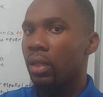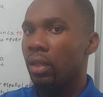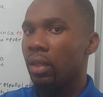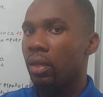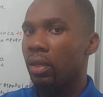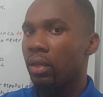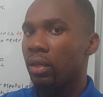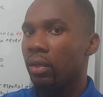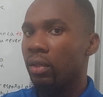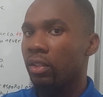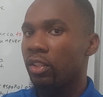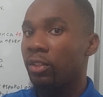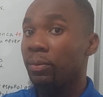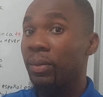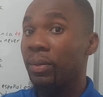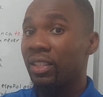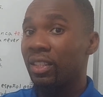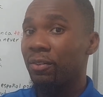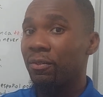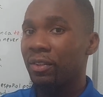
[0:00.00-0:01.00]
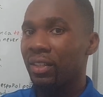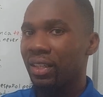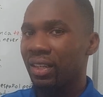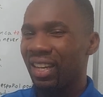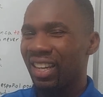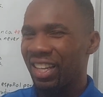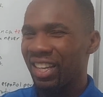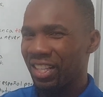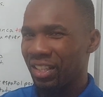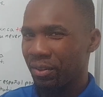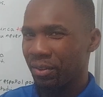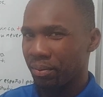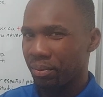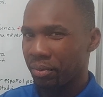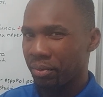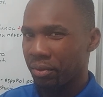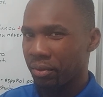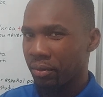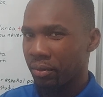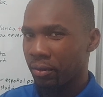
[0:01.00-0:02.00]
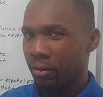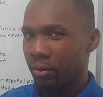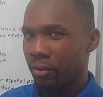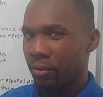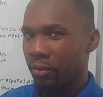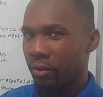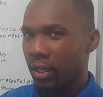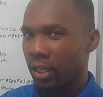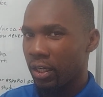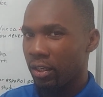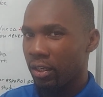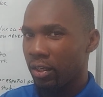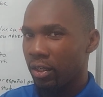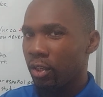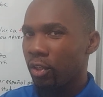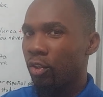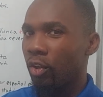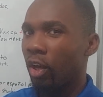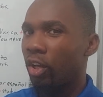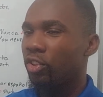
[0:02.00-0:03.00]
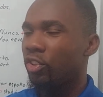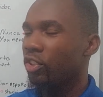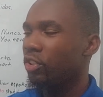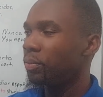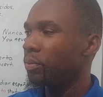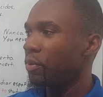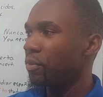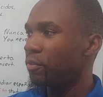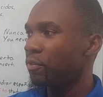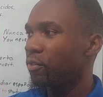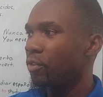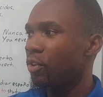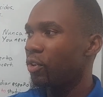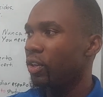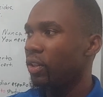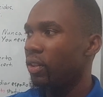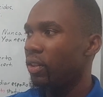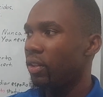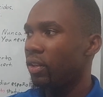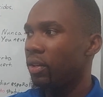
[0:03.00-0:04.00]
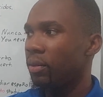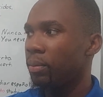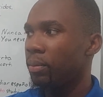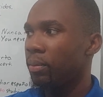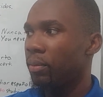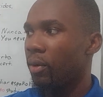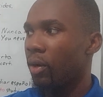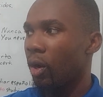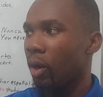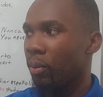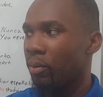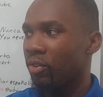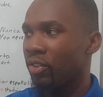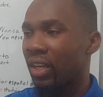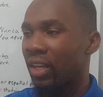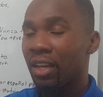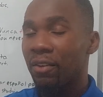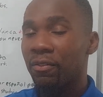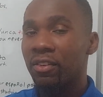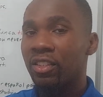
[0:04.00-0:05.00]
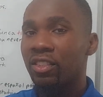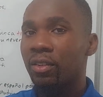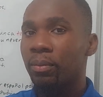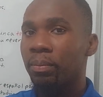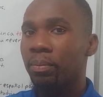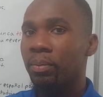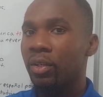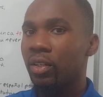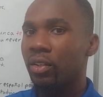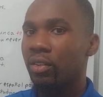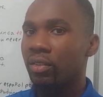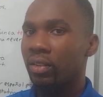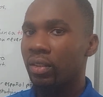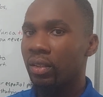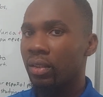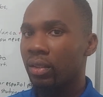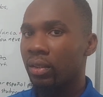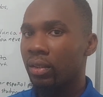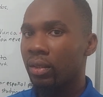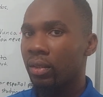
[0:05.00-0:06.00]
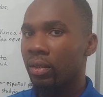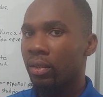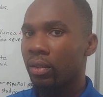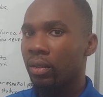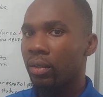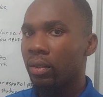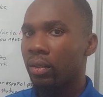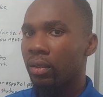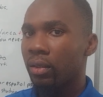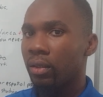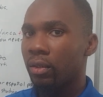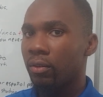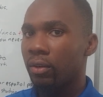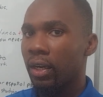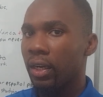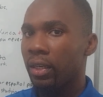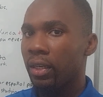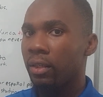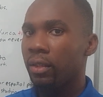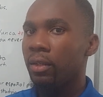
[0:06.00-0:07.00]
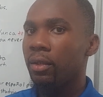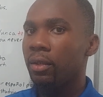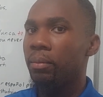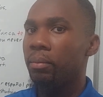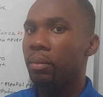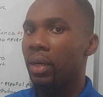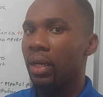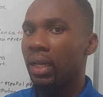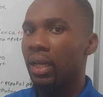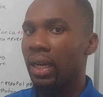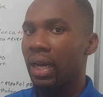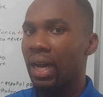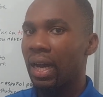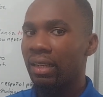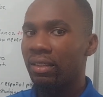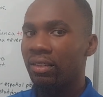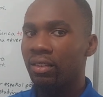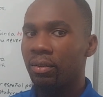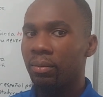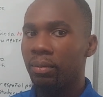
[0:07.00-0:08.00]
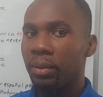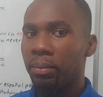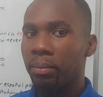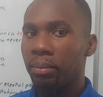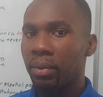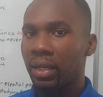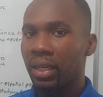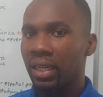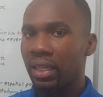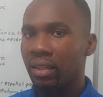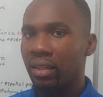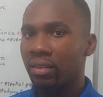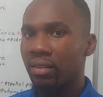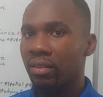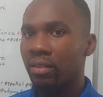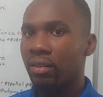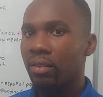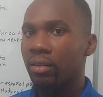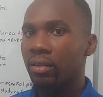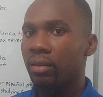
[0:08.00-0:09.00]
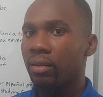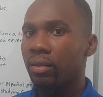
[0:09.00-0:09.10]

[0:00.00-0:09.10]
the specific help, right? Not just before the object if it's a person, right? But it has to be placed